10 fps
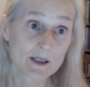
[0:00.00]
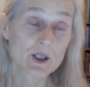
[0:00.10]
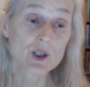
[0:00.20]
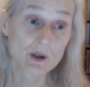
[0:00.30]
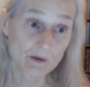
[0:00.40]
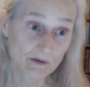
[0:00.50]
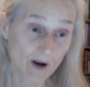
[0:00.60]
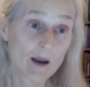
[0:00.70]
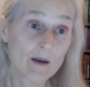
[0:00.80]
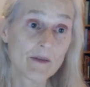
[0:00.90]

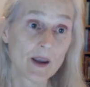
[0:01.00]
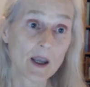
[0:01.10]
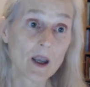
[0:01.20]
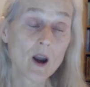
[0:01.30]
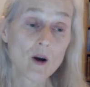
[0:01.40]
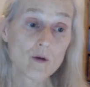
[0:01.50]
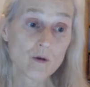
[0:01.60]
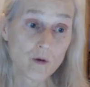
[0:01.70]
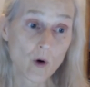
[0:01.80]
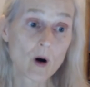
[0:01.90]
surviving
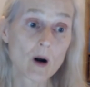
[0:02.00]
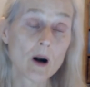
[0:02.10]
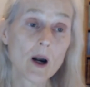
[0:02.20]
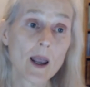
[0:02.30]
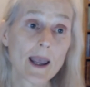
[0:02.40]
for